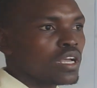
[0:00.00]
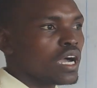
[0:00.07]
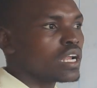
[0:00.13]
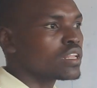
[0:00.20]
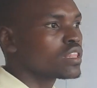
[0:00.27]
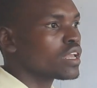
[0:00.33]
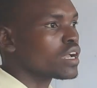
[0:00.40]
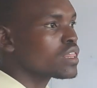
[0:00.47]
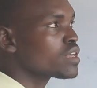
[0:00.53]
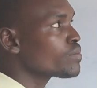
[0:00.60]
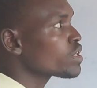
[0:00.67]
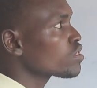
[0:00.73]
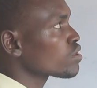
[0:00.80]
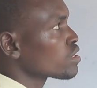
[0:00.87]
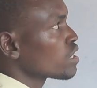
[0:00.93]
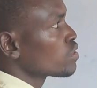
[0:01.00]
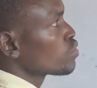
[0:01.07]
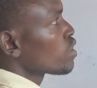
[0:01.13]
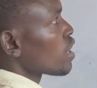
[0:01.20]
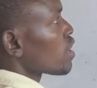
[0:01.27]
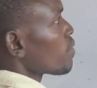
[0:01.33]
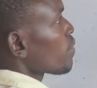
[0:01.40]
And the other method that we
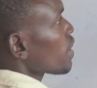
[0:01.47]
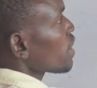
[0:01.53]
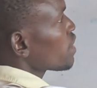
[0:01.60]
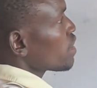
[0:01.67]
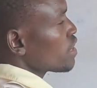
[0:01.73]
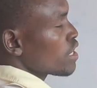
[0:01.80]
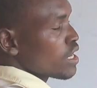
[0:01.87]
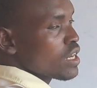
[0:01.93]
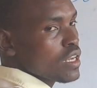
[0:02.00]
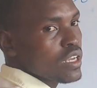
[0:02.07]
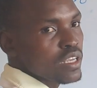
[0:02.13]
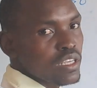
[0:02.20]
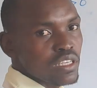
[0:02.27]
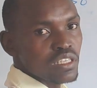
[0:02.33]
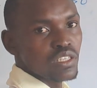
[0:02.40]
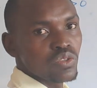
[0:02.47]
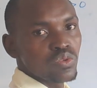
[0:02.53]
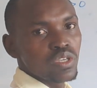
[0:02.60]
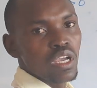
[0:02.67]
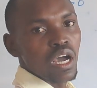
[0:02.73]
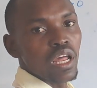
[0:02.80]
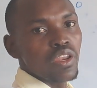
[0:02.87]
can apply here is
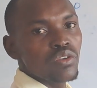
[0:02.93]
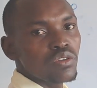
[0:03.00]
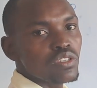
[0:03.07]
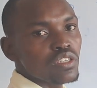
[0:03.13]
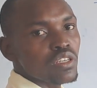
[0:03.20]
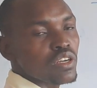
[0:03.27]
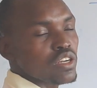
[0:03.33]
we can use